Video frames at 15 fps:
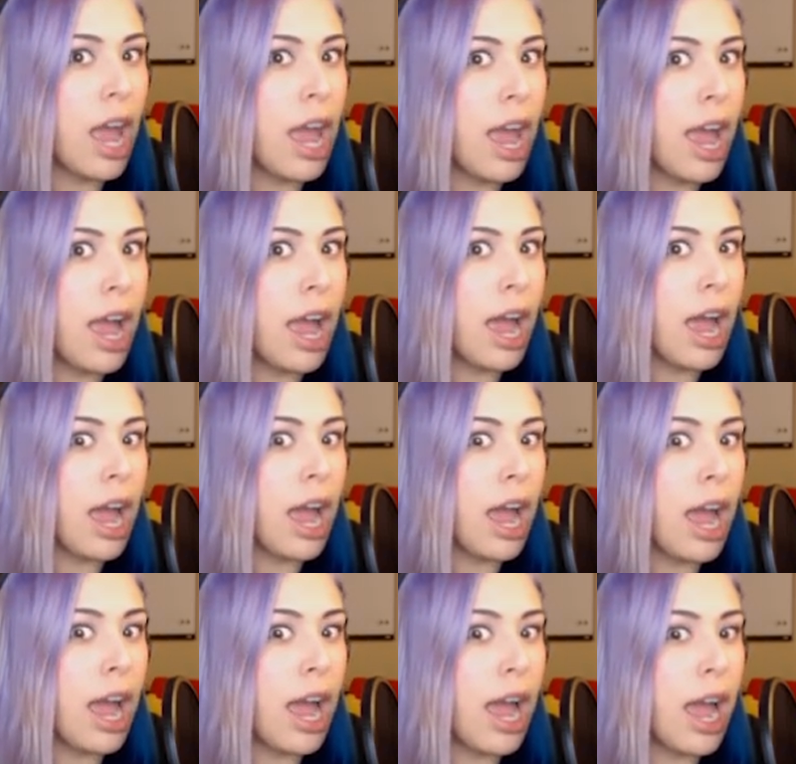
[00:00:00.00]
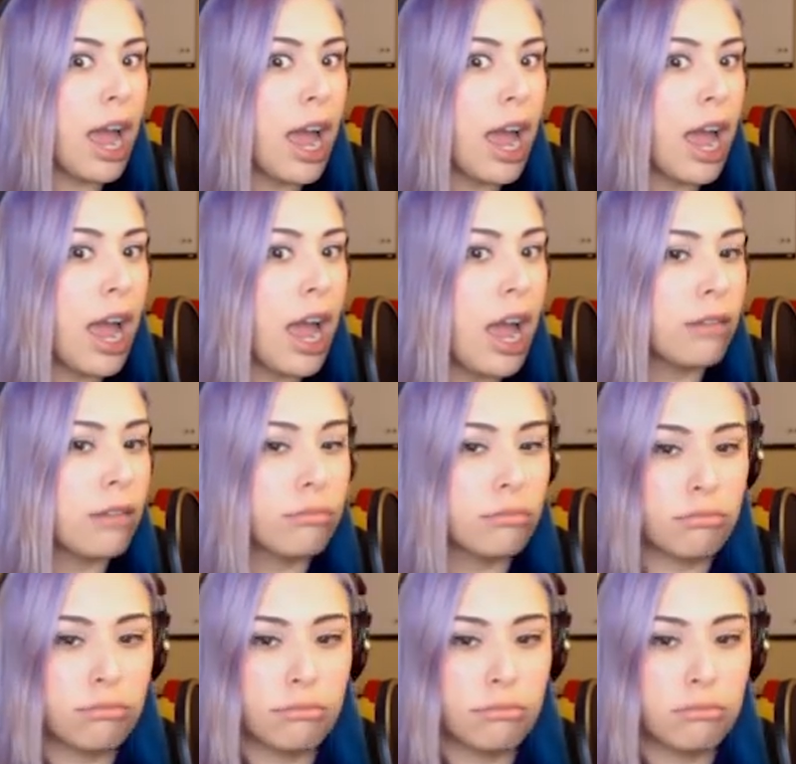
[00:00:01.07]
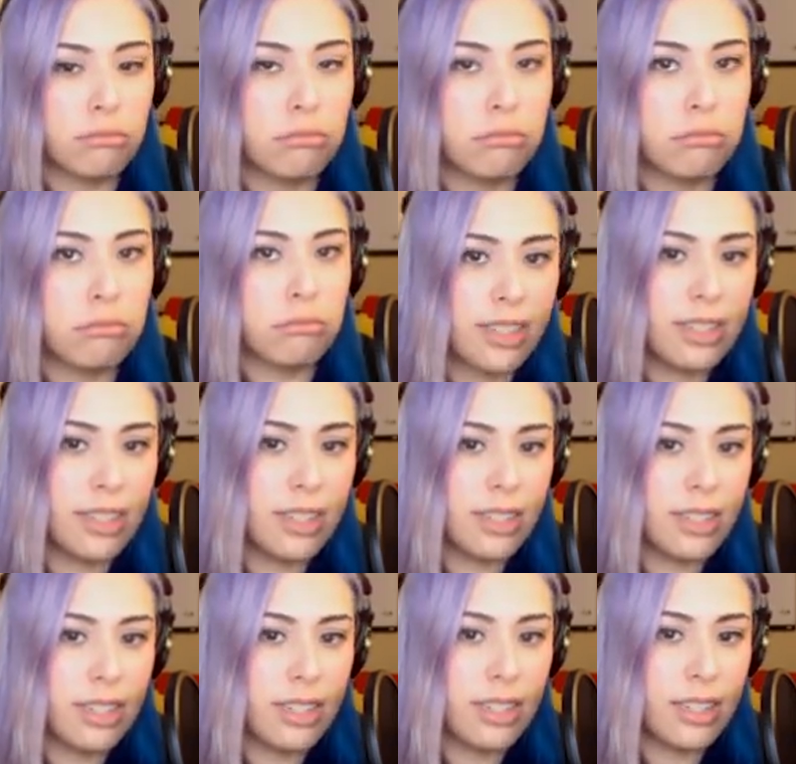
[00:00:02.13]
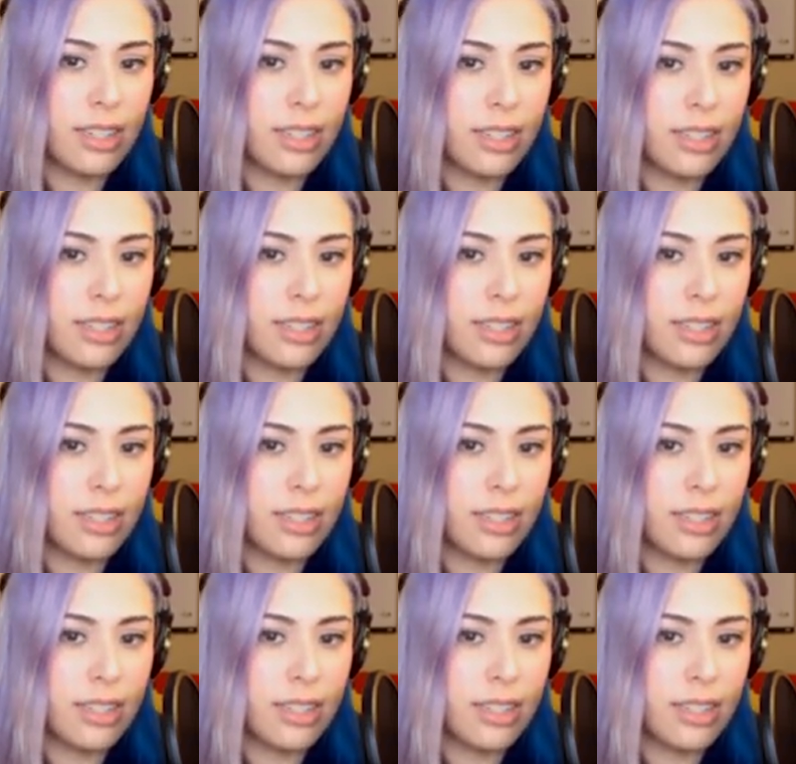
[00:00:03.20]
(silence)